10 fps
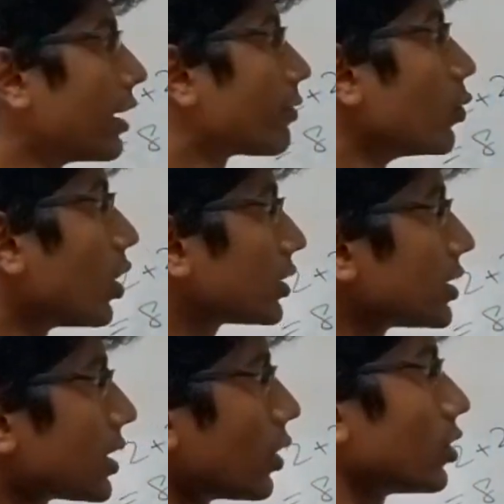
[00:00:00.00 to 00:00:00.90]
And if you
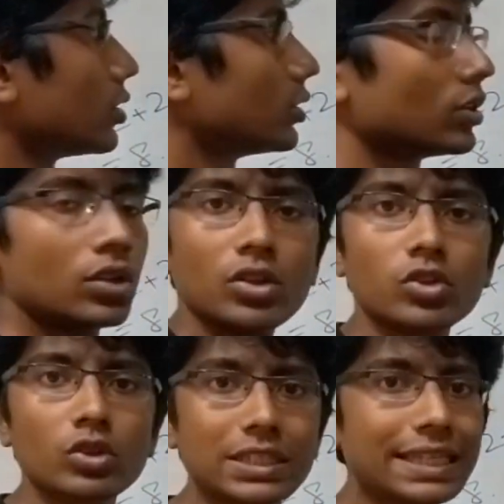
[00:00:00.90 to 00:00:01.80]
work this out,
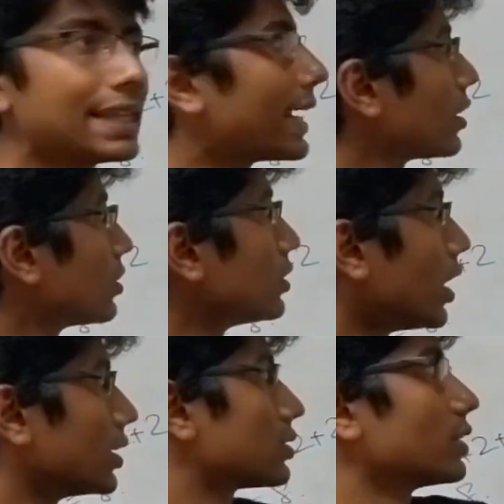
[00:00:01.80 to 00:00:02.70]
you'll see that the
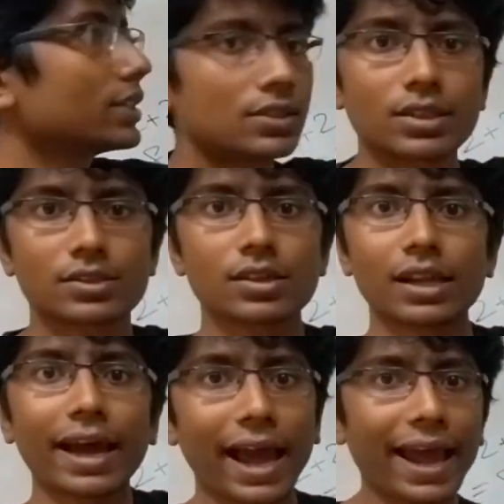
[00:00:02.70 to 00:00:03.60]
answer is
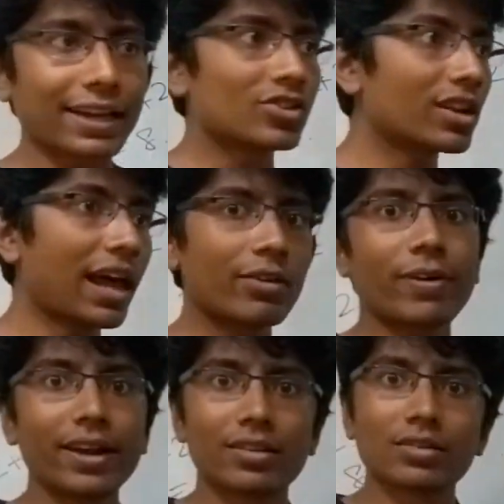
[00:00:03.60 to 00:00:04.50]
16. I actually
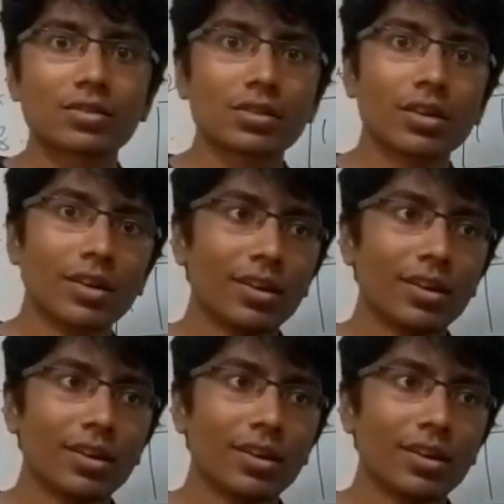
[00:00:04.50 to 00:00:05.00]
clarified this.